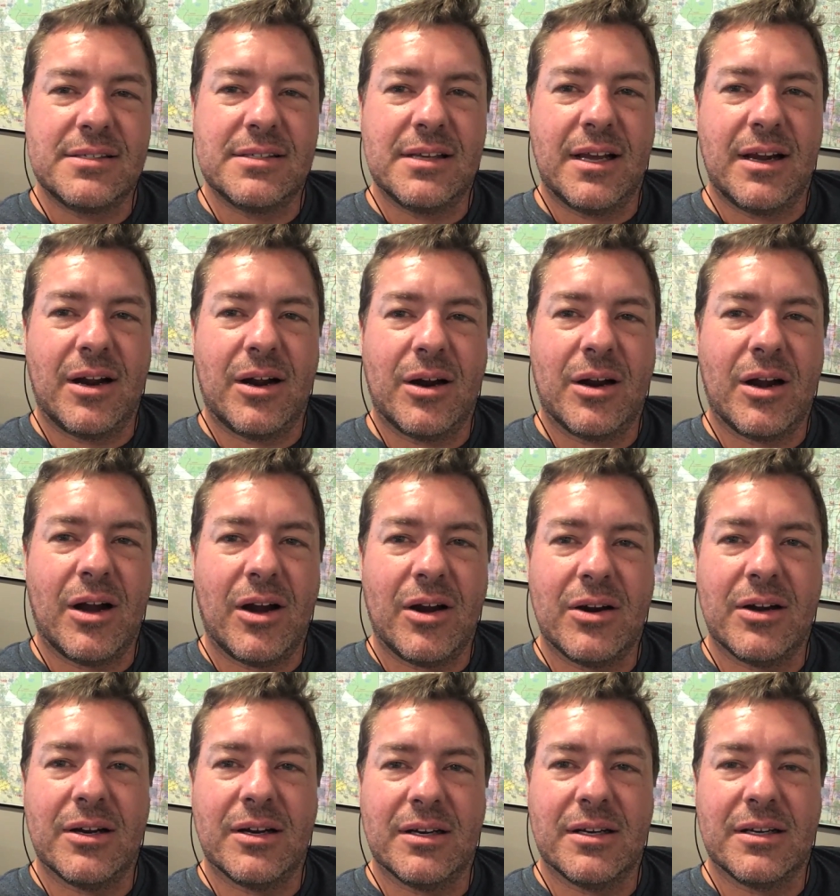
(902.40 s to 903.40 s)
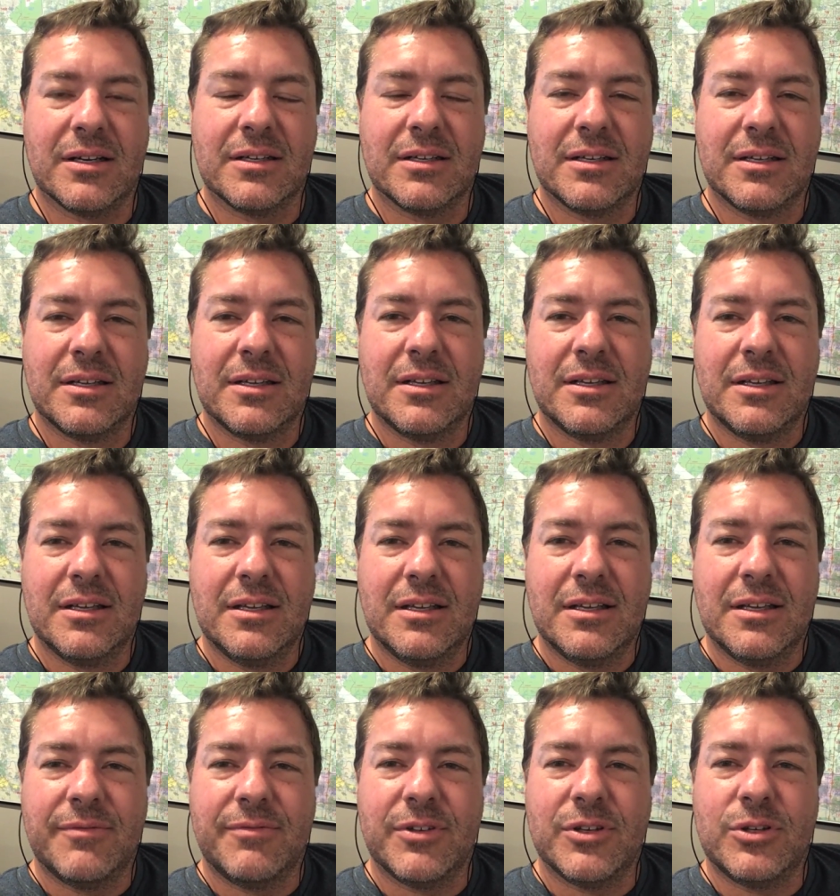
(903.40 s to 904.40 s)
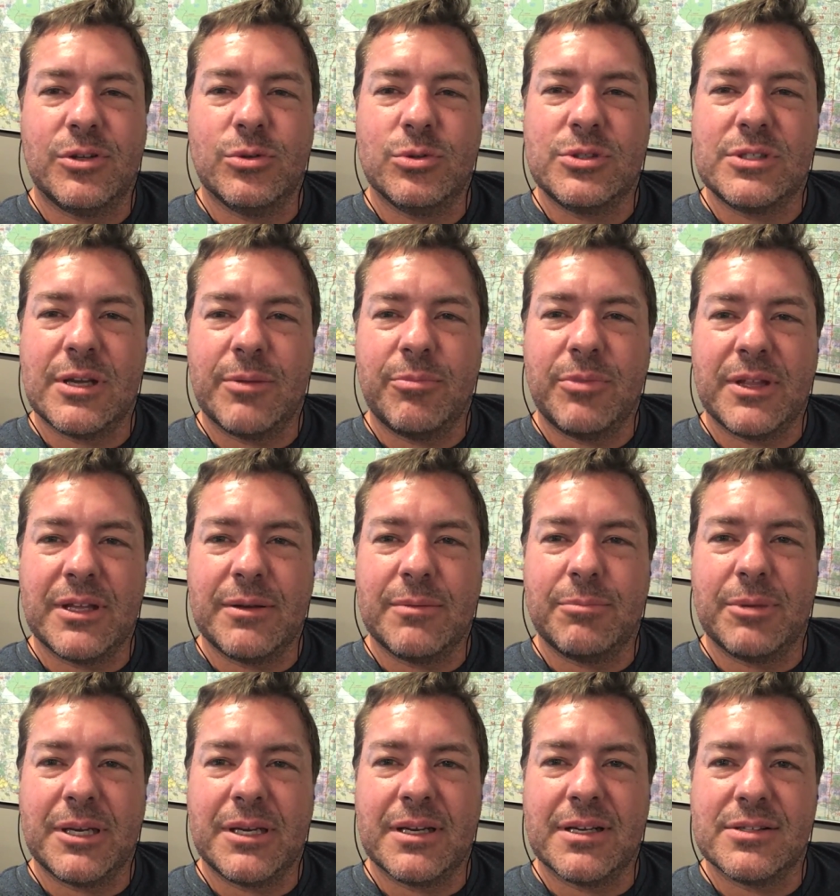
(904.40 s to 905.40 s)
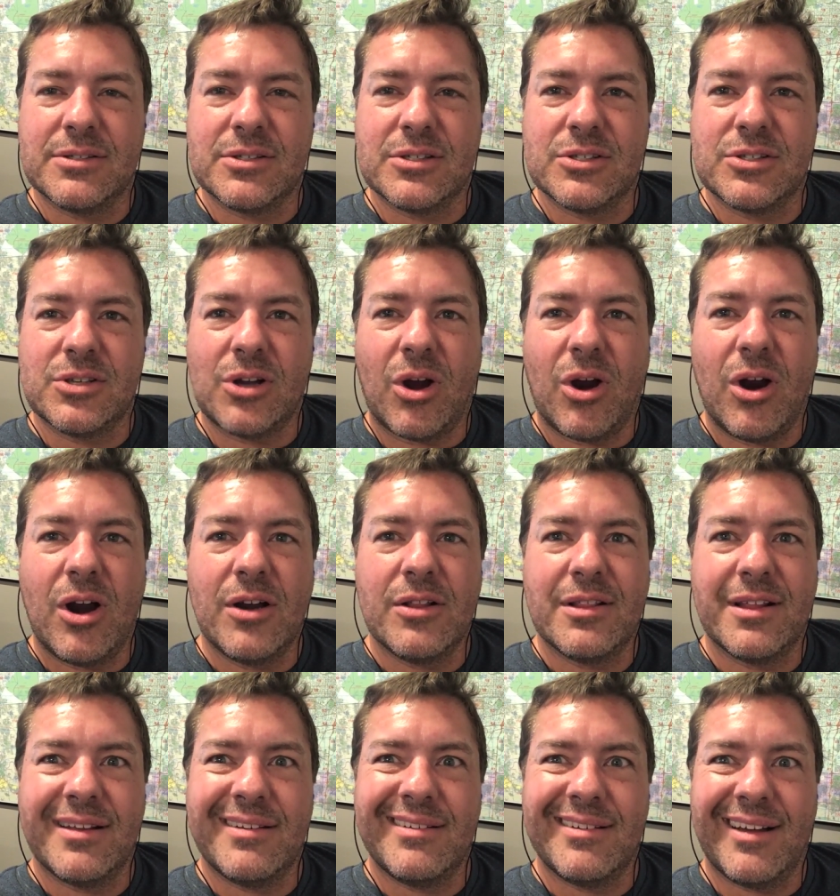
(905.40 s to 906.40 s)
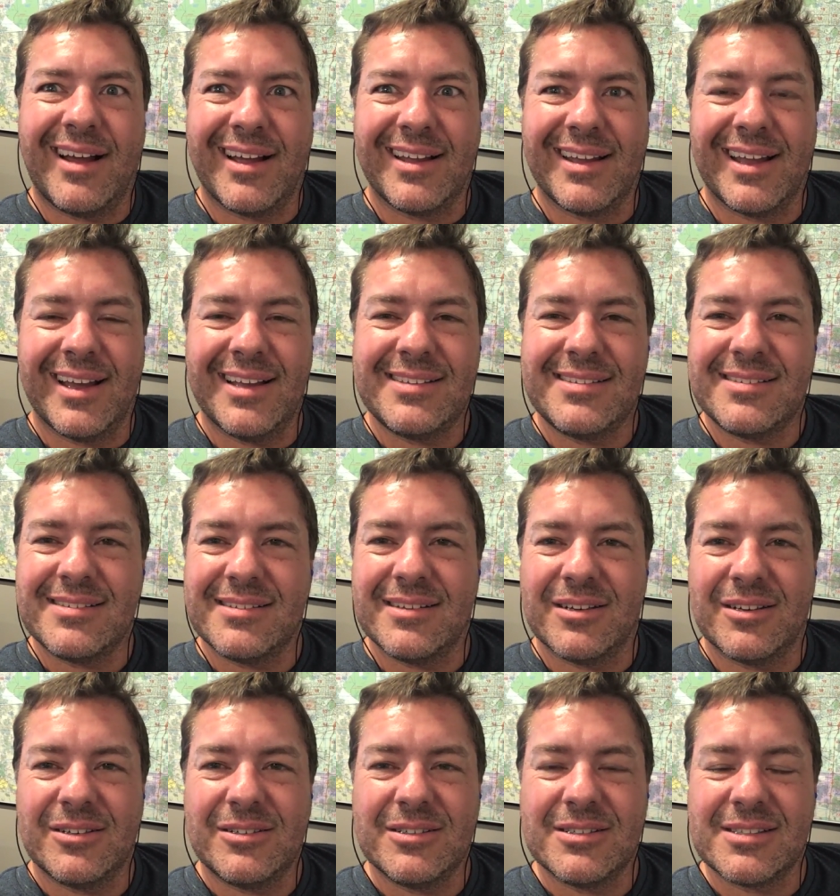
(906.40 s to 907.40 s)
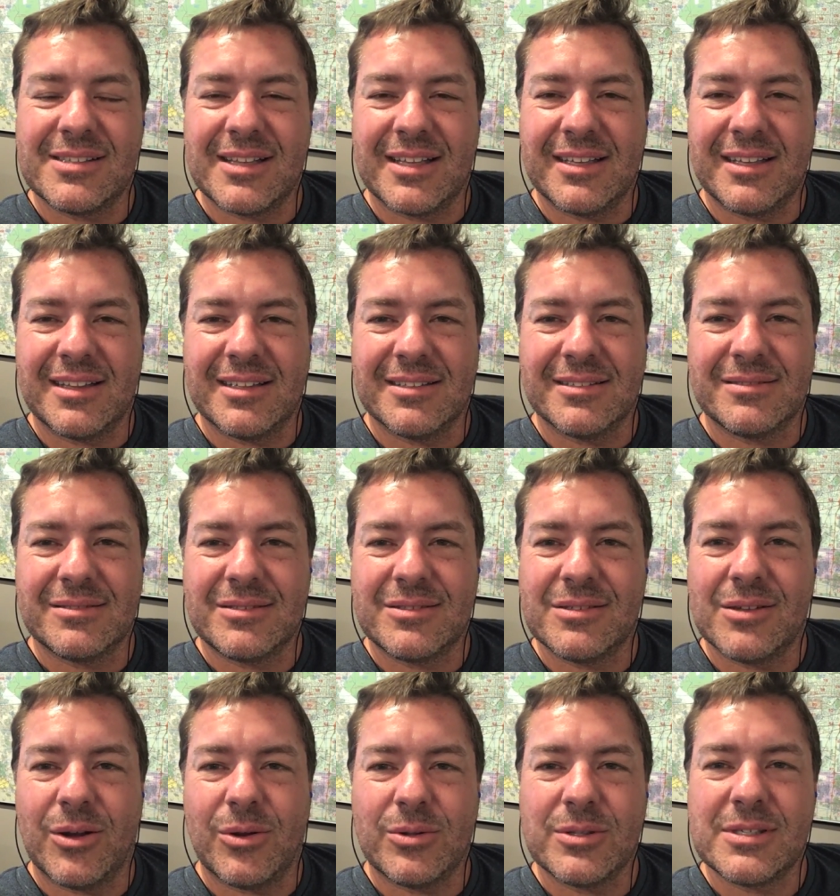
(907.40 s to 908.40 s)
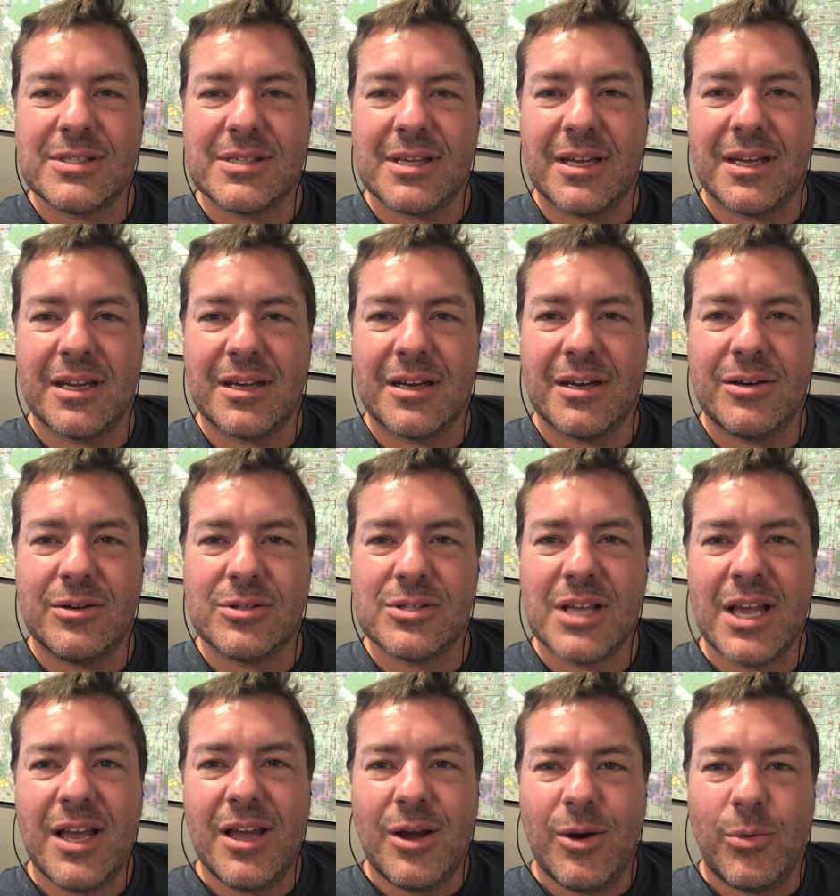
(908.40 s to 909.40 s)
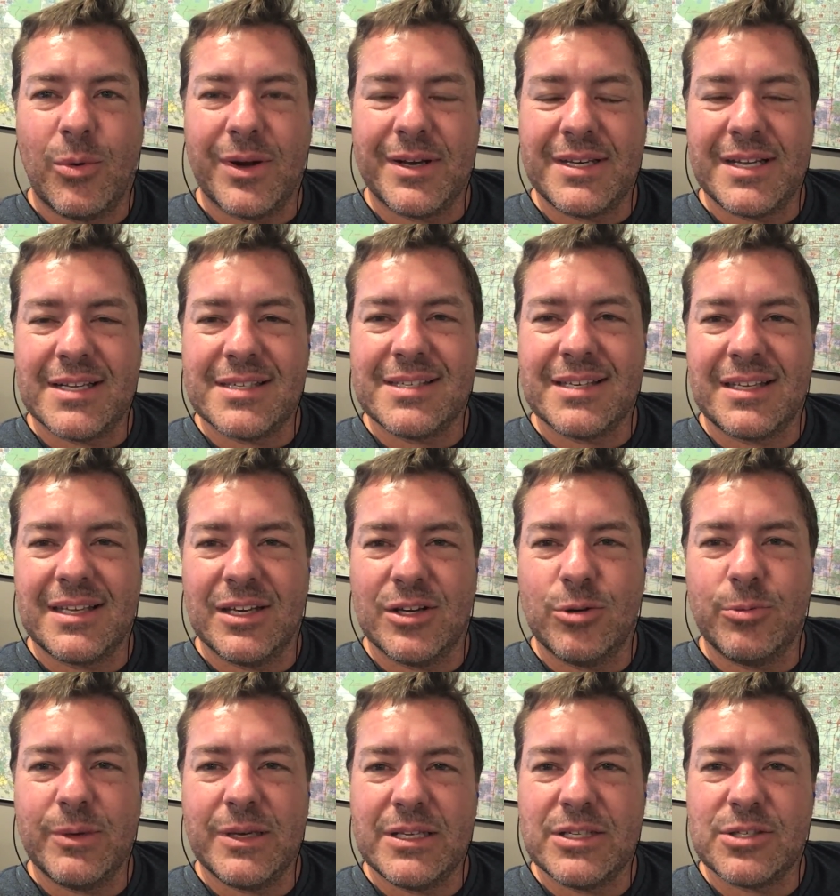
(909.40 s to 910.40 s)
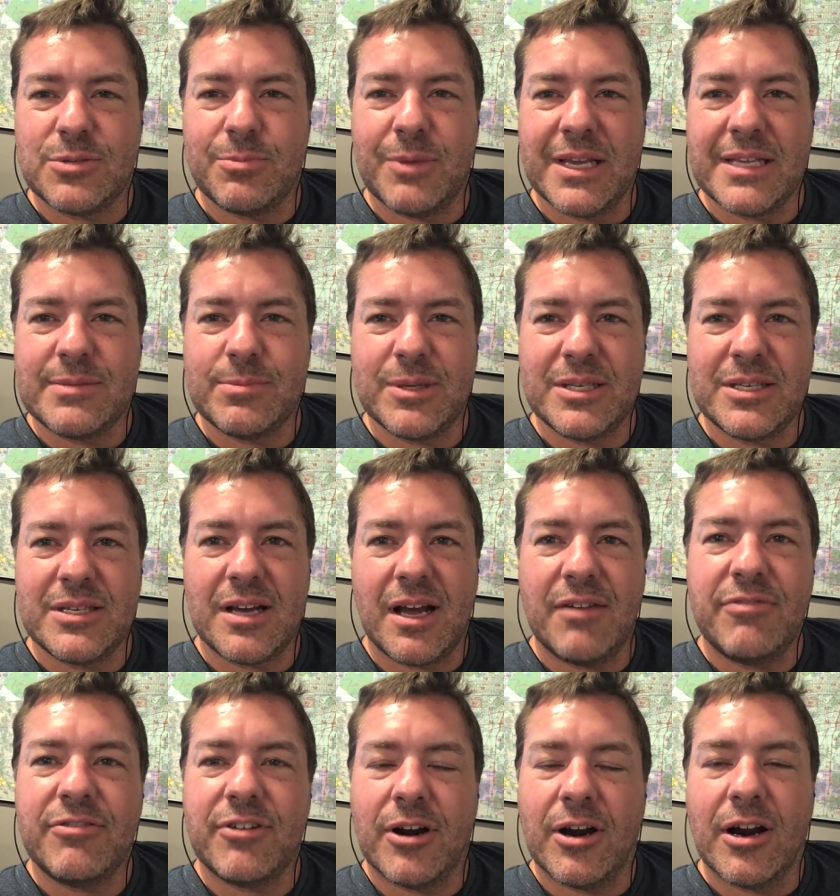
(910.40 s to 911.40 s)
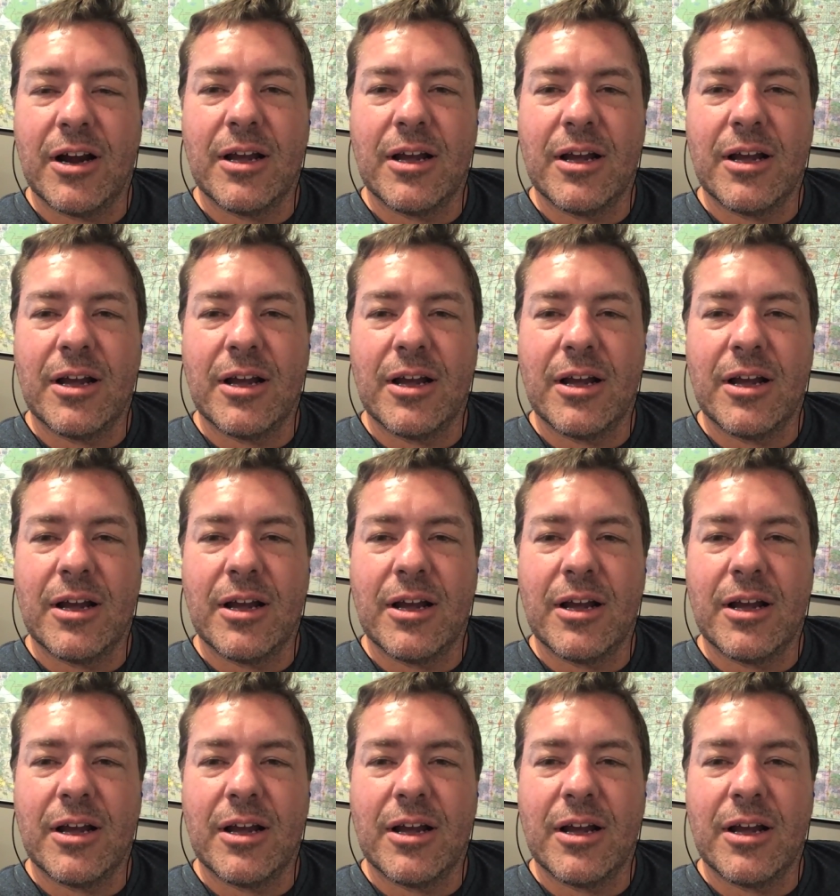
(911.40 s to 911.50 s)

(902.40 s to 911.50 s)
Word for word: they are hard. If you do something because it is hard, then I guess, you know, it's like the old saying goes, what doesn't kill me just makes me tougher.